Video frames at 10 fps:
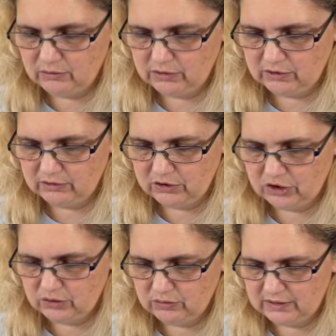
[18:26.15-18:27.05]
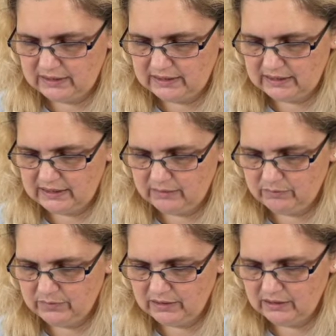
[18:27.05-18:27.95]
or along the shoulder
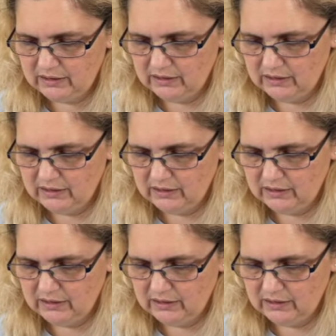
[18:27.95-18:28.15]
seams,